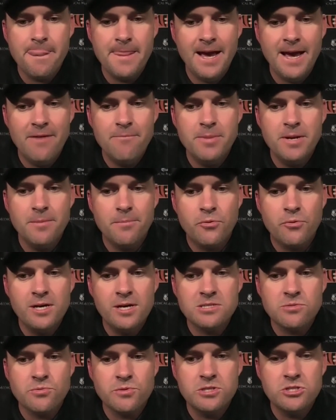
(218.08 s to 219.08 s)
have been
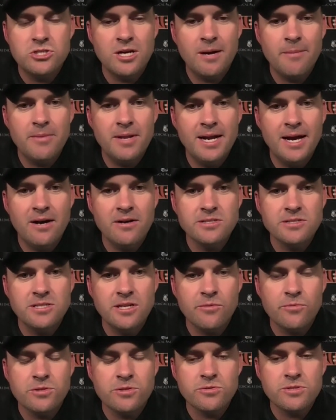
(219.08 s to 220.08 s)
impressed with the job that Al has
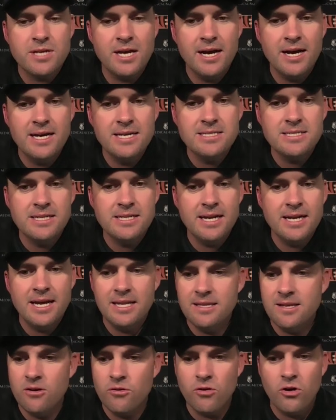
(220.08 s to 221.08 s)
done with those guys,
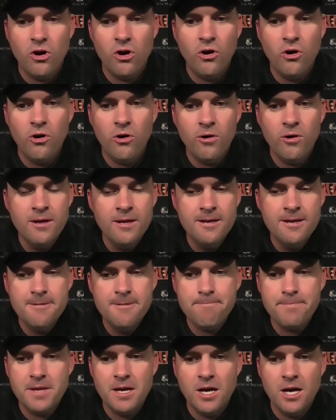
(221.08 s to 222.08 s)
and they're all
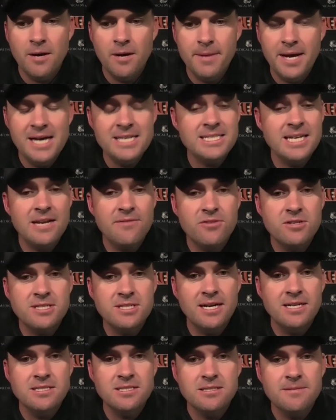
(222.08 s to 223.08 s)
as
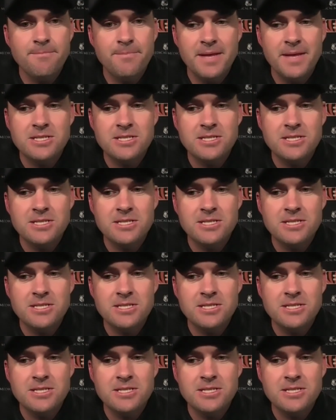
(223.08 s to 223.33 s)
advertised.